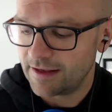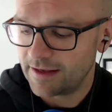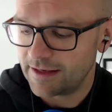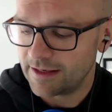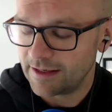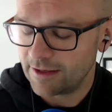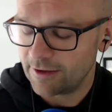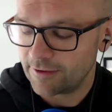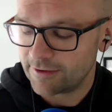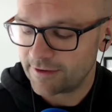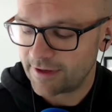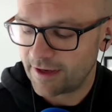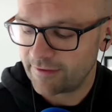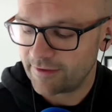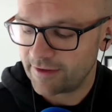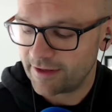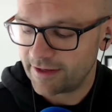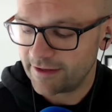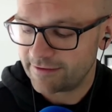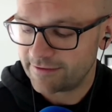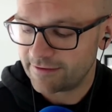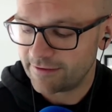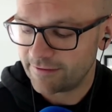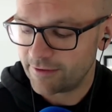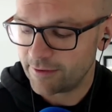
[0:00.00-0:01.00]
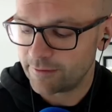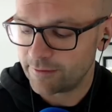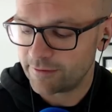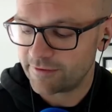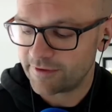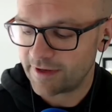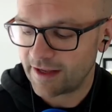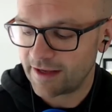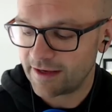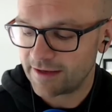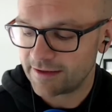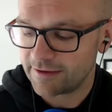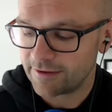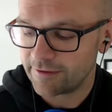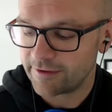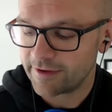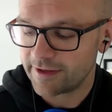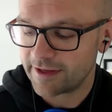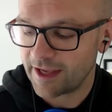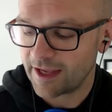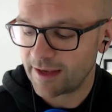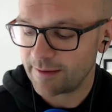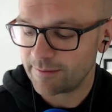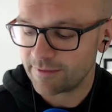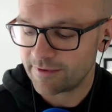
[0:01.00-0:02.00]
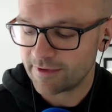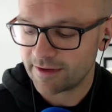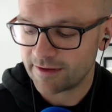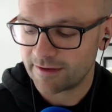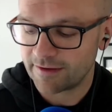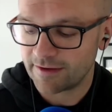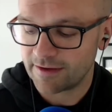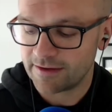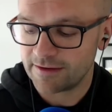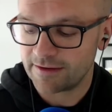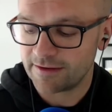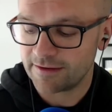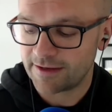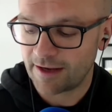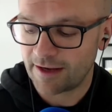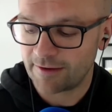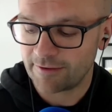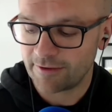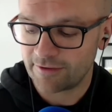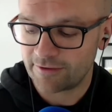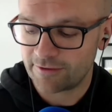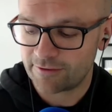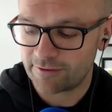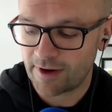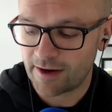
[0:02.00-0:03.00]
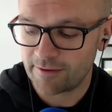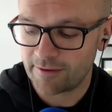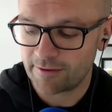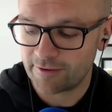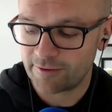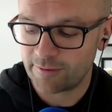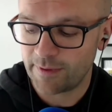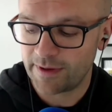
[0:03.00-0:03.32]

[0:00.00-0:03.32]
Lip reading: you look down the list of who started other games and you're down to Strauch,